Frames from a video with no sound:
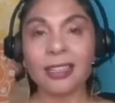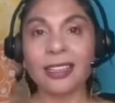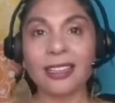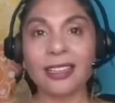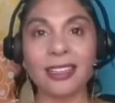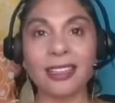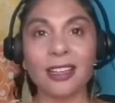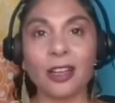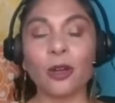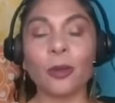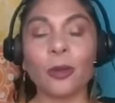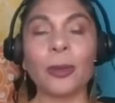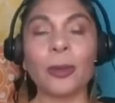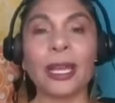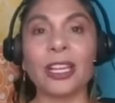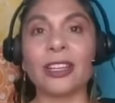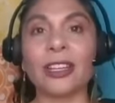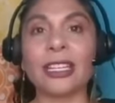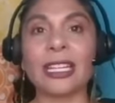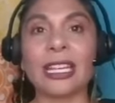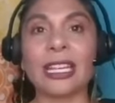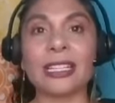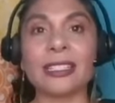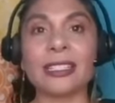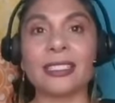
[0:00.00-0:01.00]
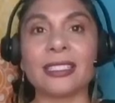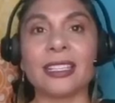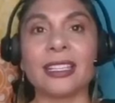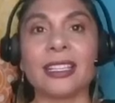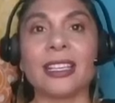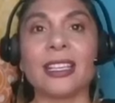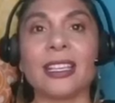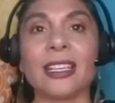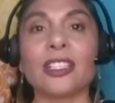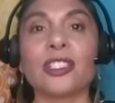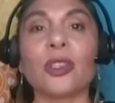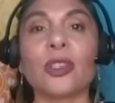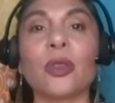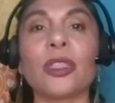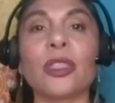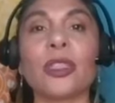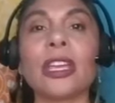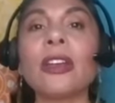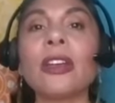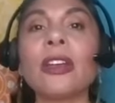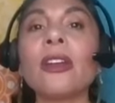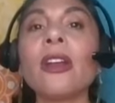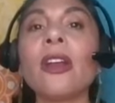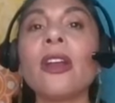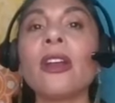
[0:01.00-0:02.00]
Oh my goodness. So
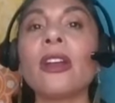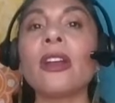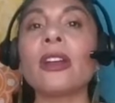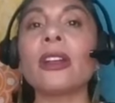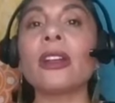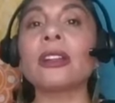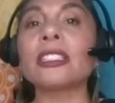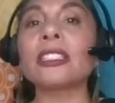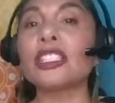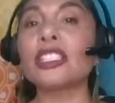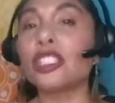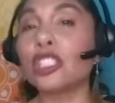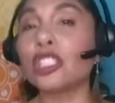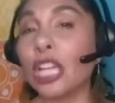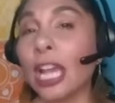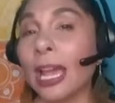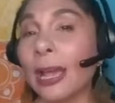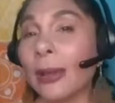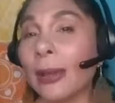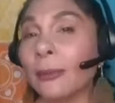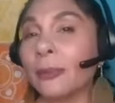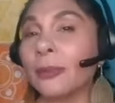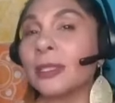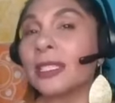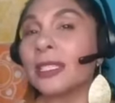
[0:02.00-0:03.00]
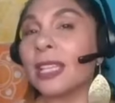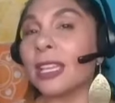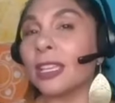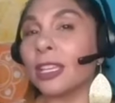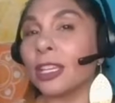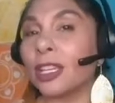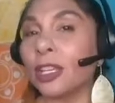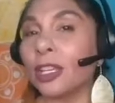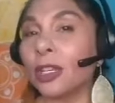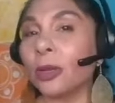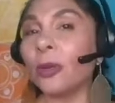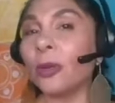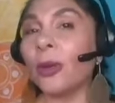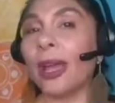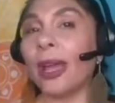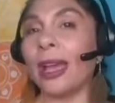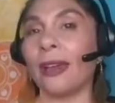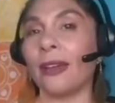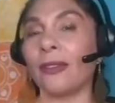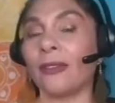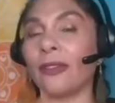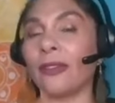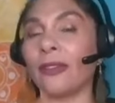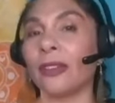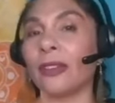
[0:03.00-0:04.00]
there are gems that you
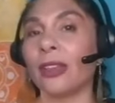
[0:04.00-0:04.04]
have.